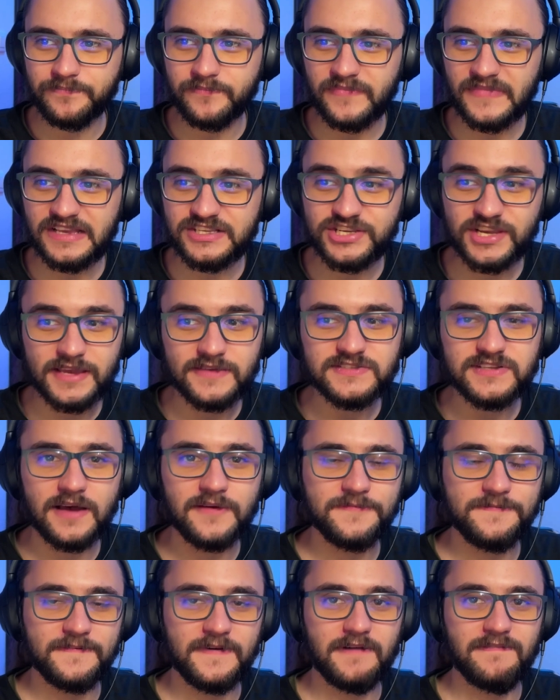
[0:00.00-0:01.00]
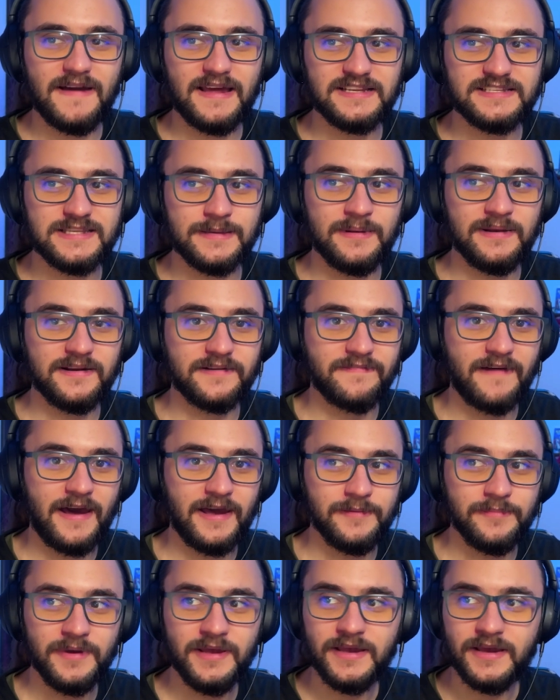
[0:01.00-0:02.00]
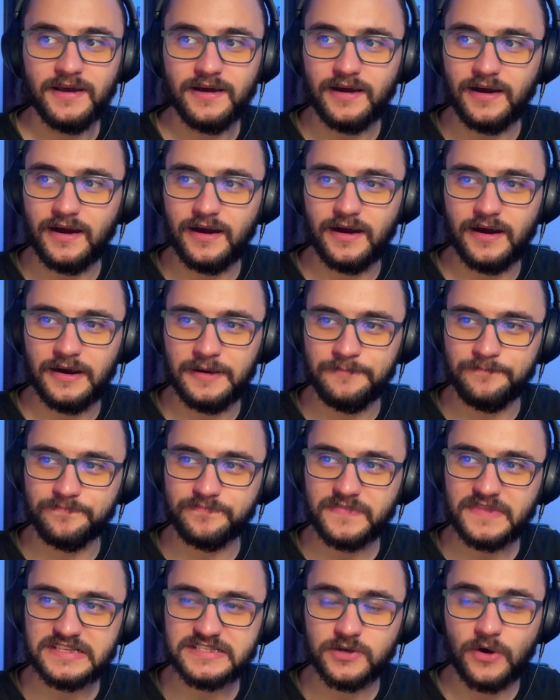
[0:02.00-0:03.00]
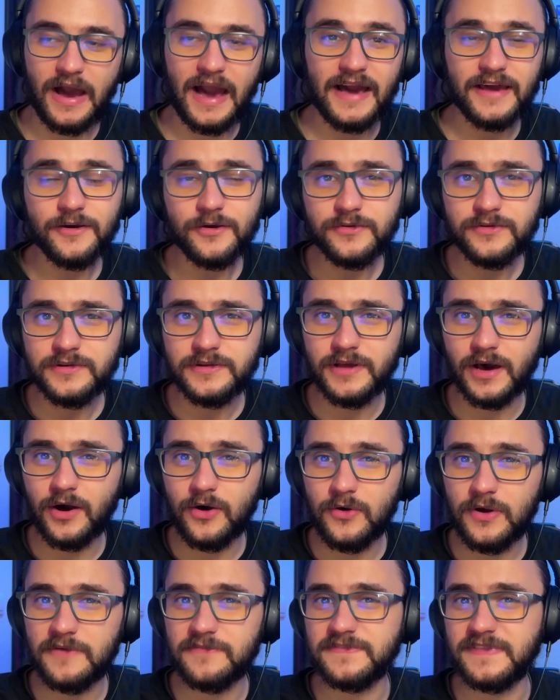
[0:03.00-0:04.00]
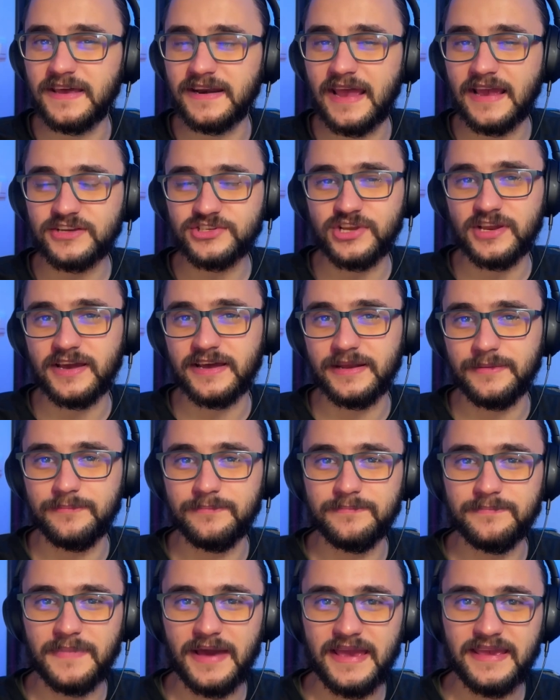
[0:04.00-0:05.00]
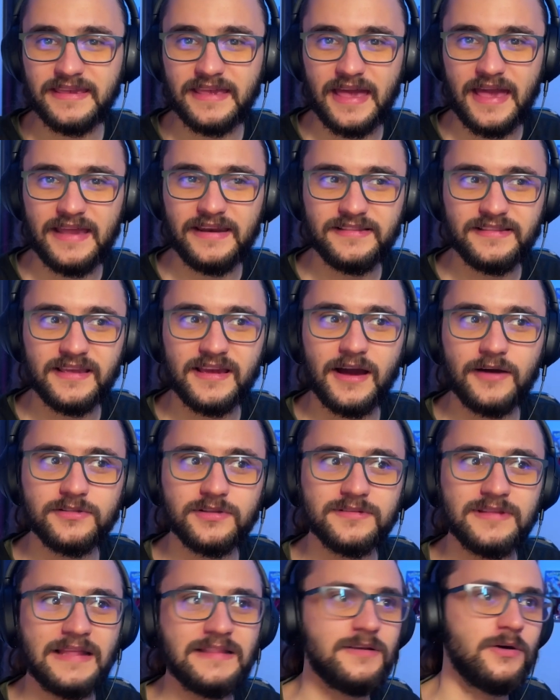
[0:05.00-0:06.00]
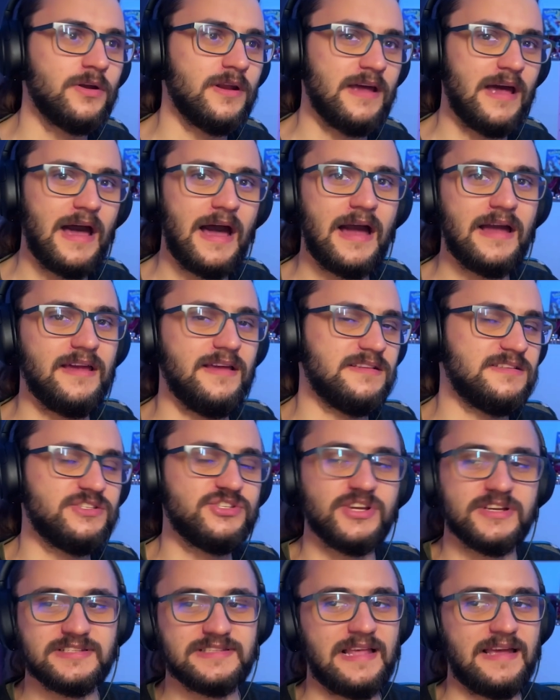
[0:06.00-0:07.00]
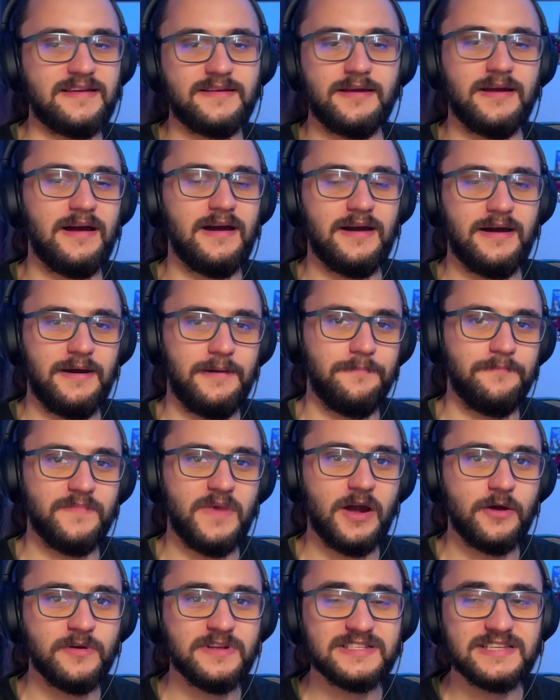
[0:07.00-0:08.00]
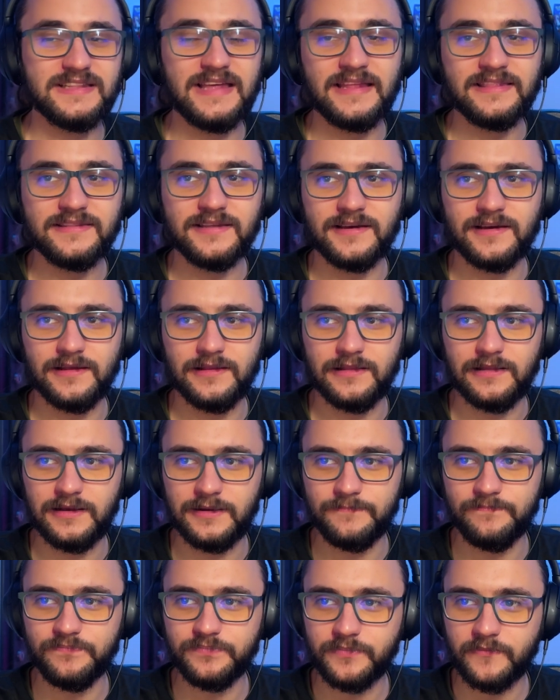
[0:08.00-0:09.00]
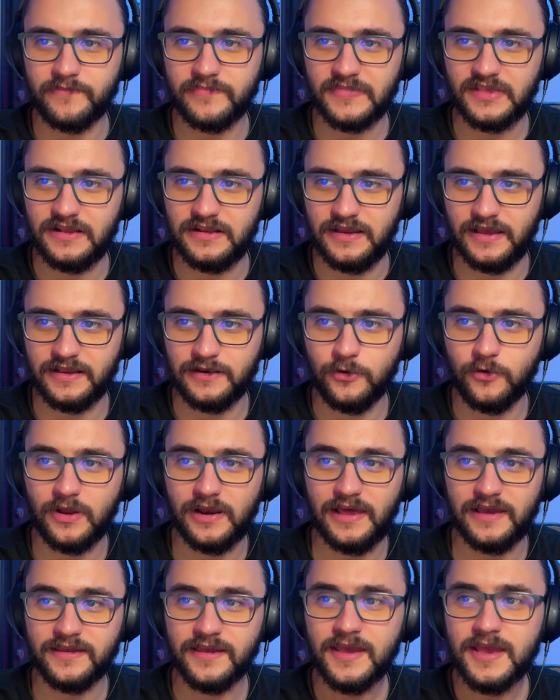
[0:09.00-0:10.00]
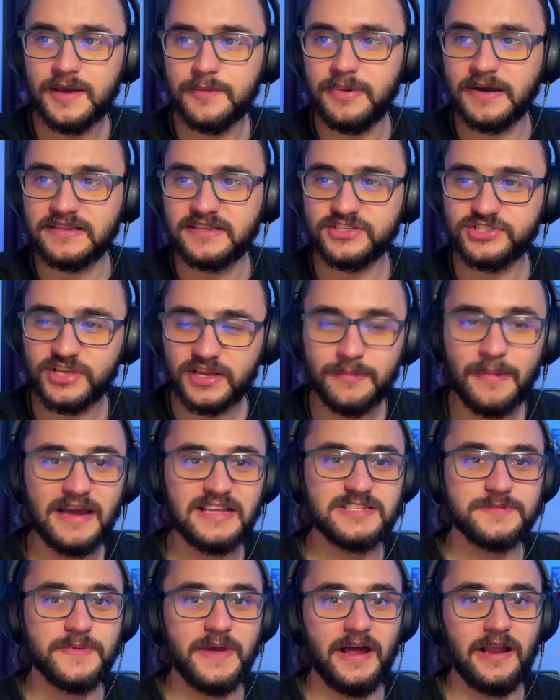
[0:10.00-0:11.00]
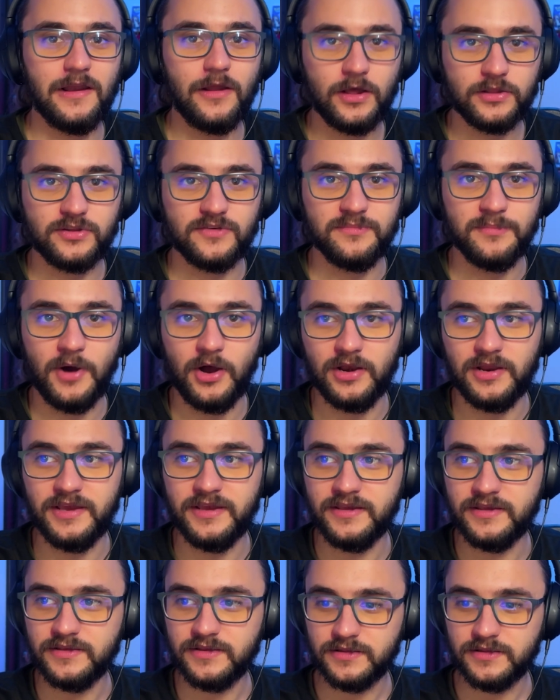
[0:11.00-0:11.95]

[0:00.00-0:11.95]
She gives off a very similar vibe. So I don't know if they're actually gonna make anything out of that or it's just like a coincidental like lookalike. But she reminds me a lot of Molly.